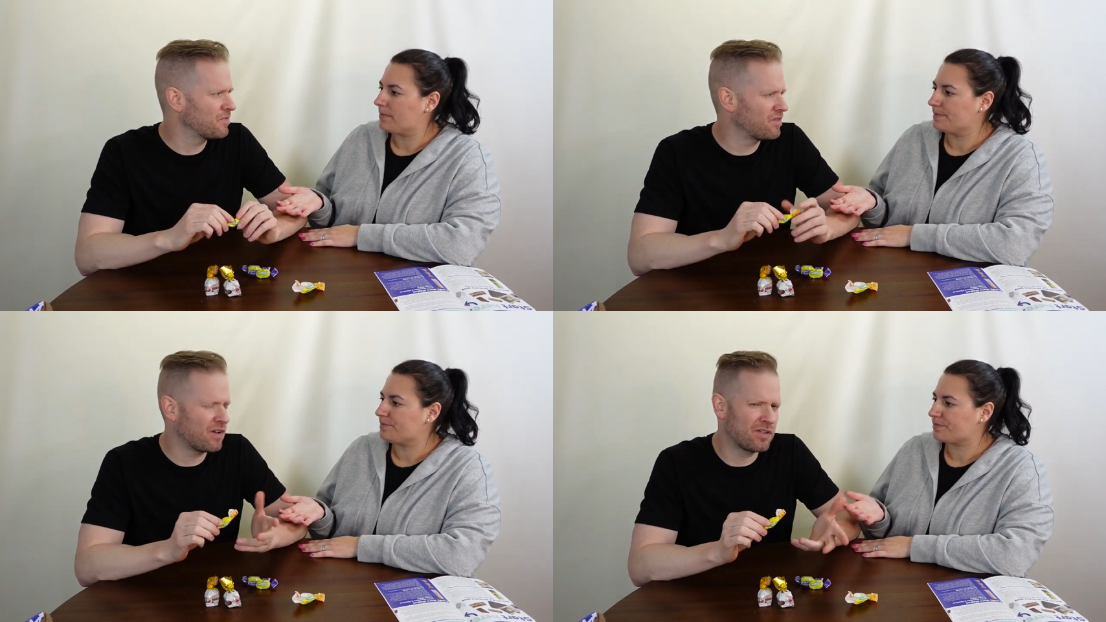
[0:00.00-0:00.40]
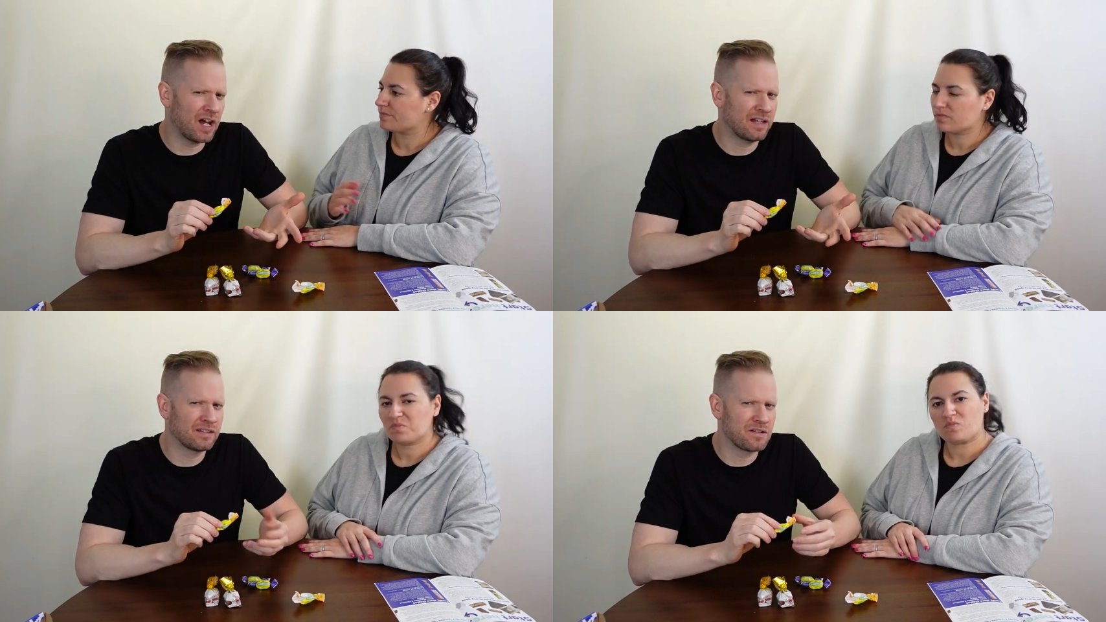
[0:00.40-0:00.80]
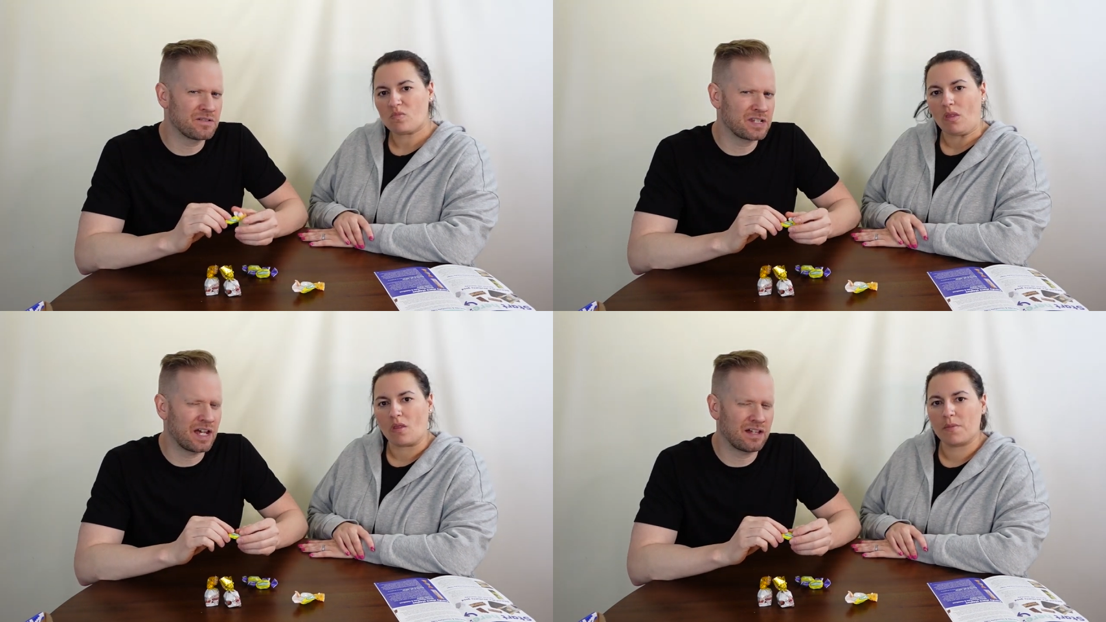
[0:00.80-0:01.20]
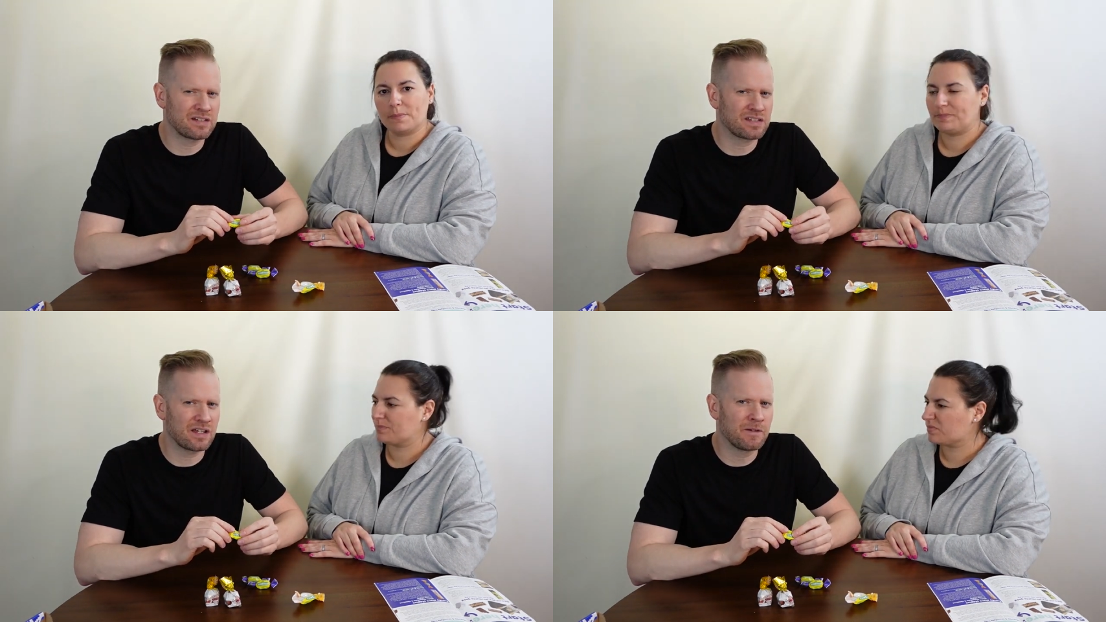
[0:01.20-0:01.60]
Speaker 1: If you've ever gotten those, yeah,
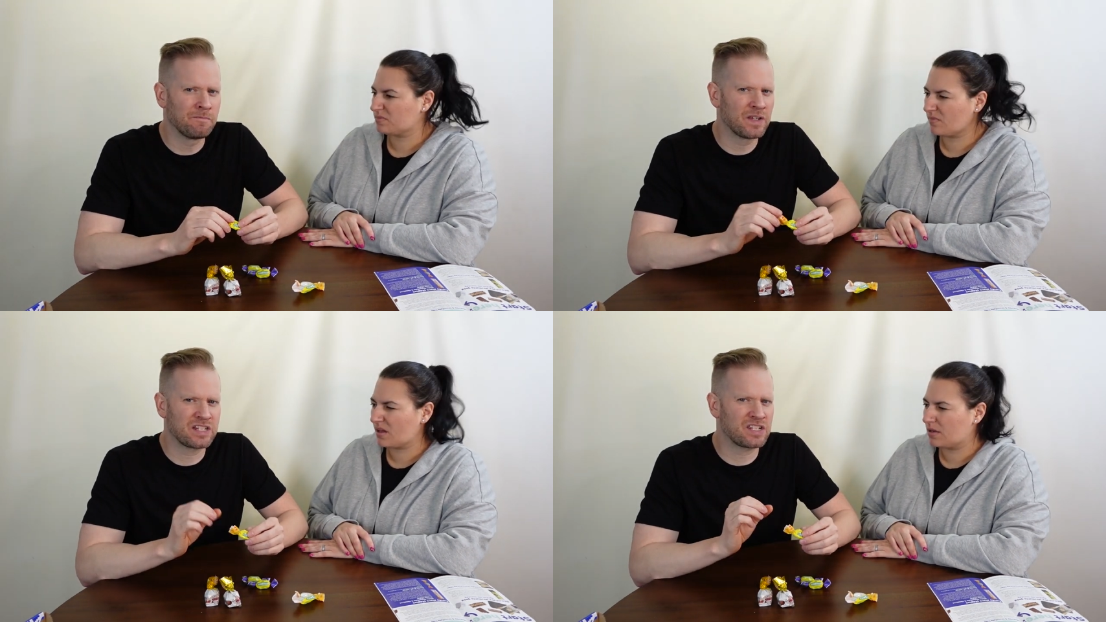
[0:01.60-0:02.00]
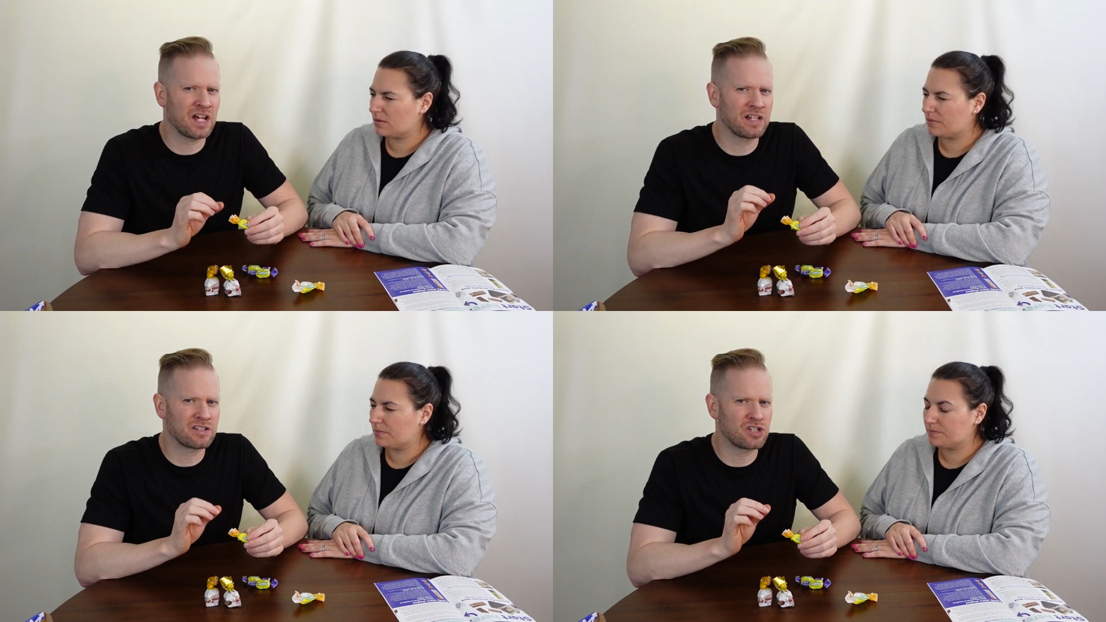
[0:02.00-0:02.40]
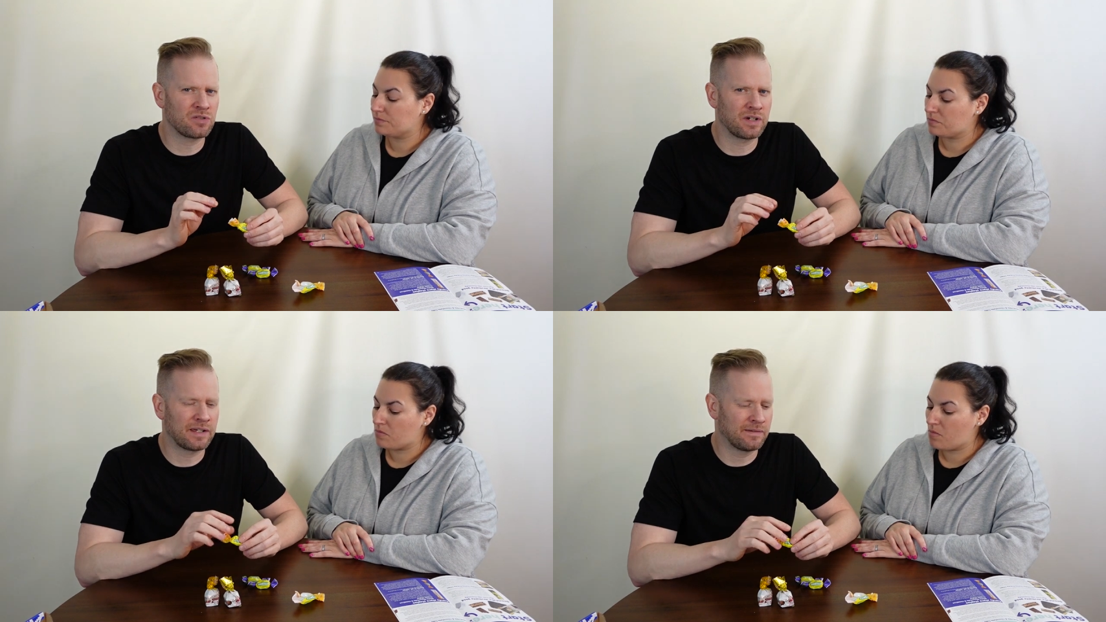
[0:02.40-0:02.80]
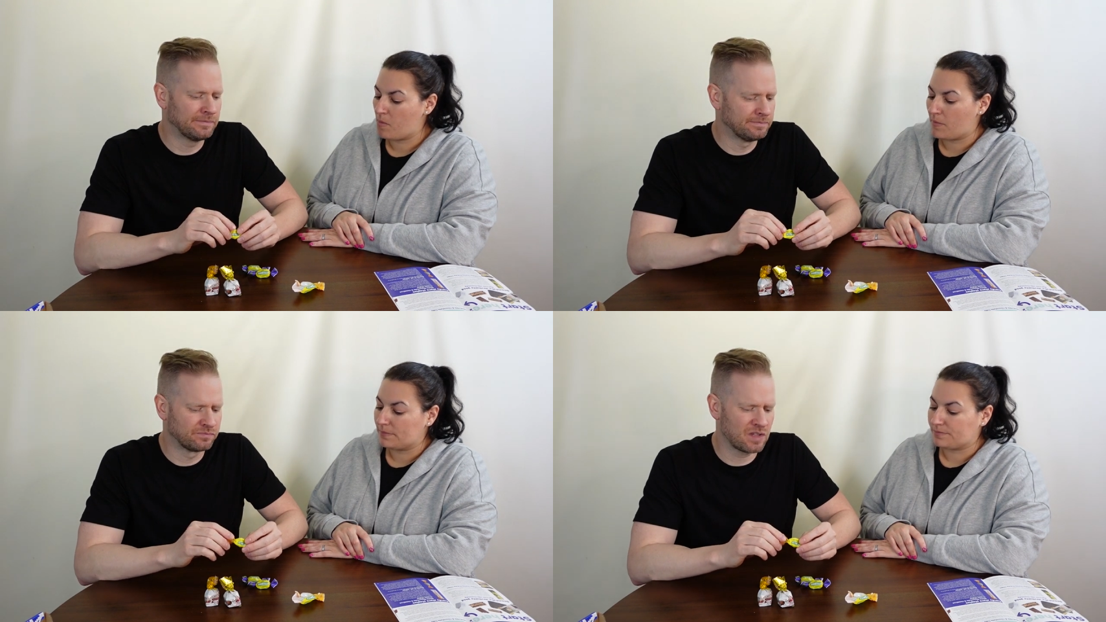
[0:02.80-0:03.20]
it's uh, it's not chewy.
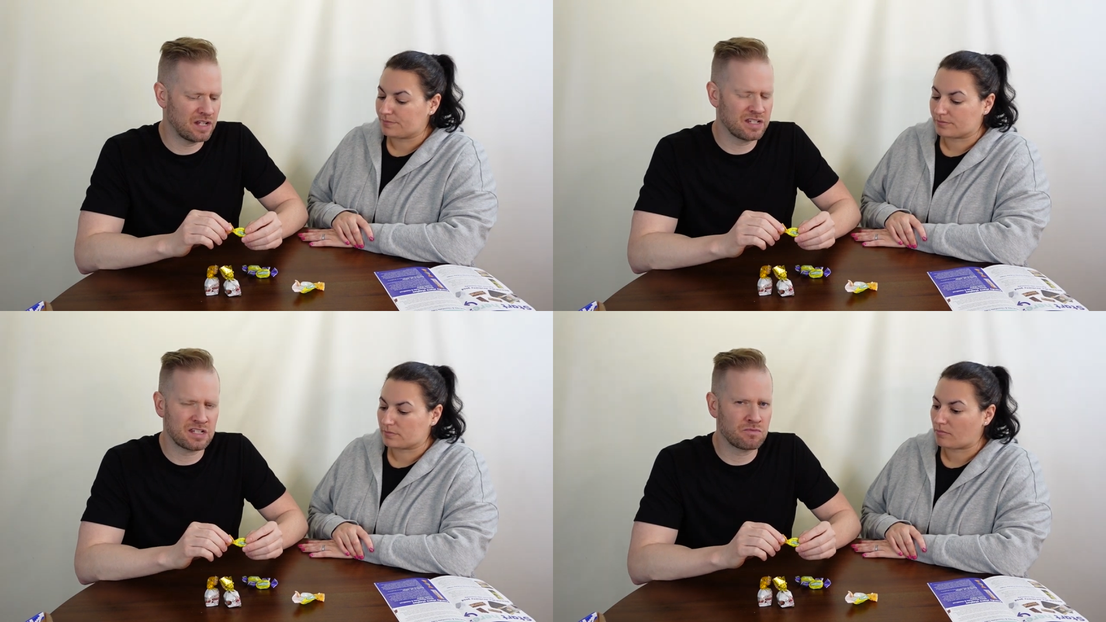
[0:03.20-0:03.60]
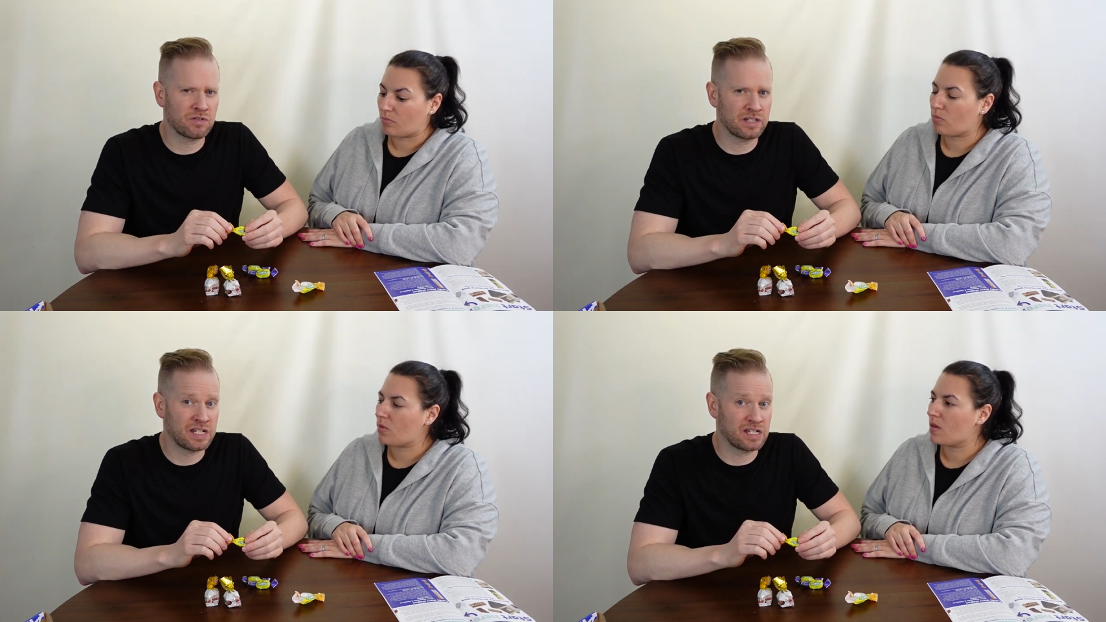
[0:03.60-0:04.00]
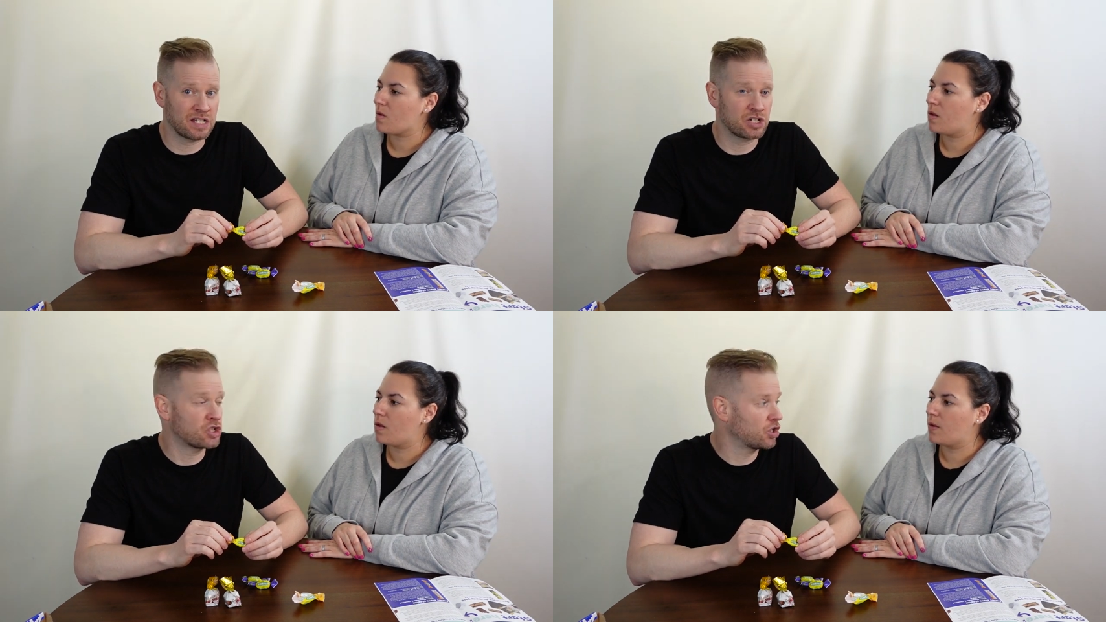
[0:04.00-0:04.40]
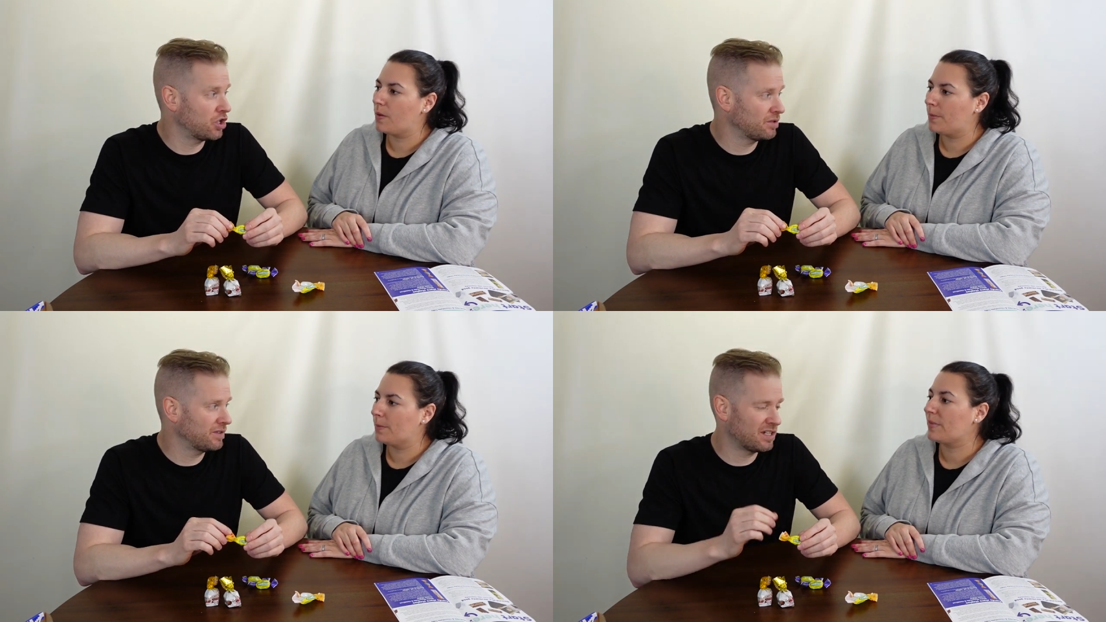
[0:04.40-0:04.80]
It just really tastes like
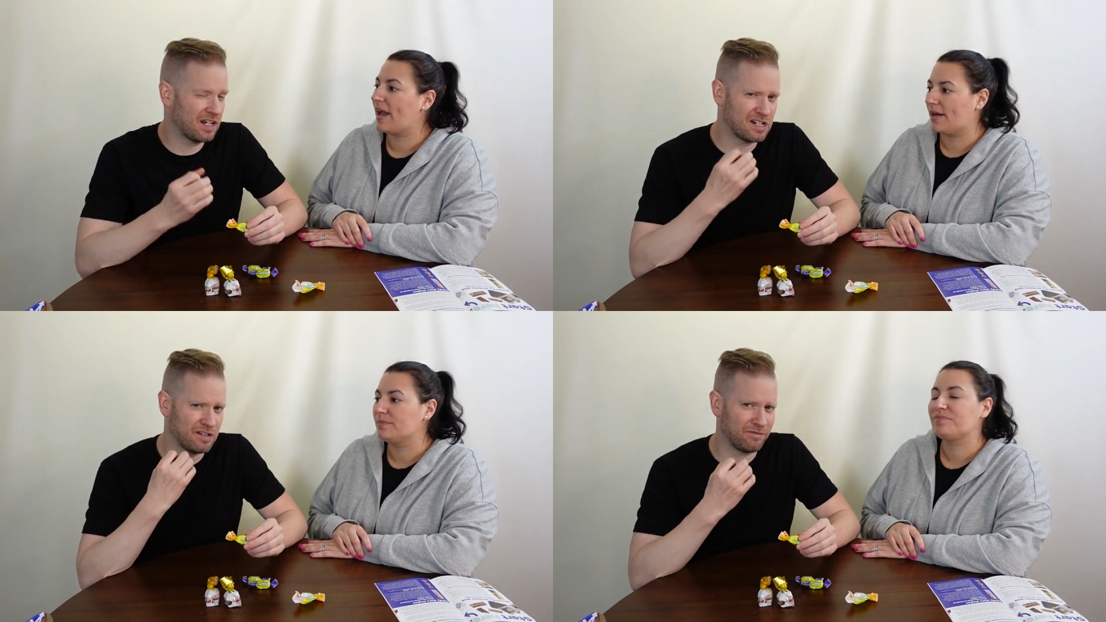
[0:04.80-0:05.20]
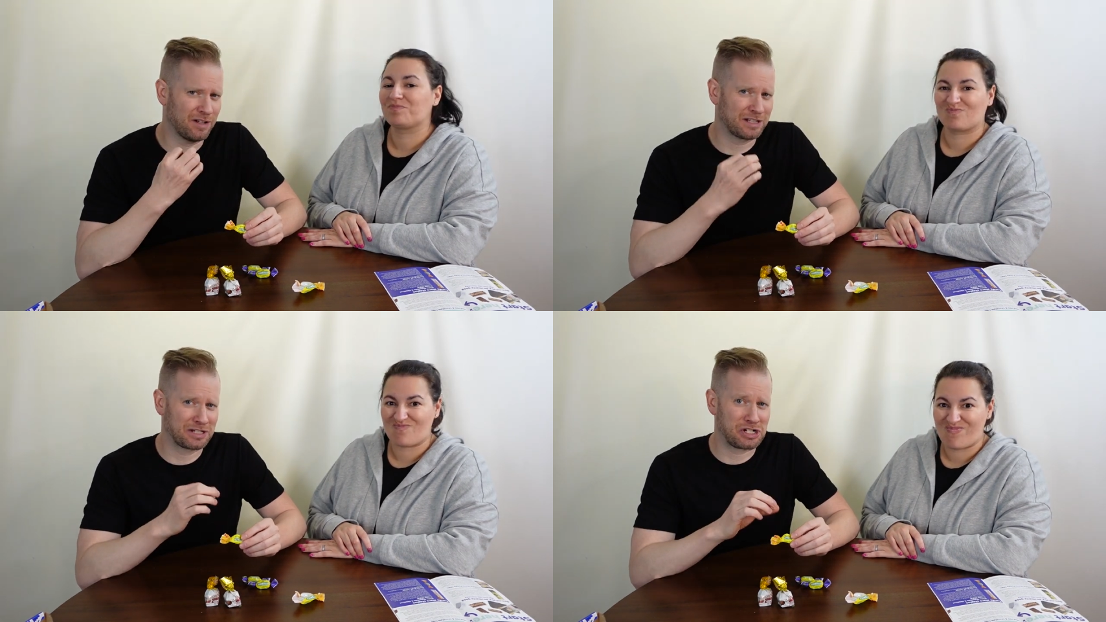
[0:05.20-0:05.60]
sugar. Like you yeah. actually feel like there's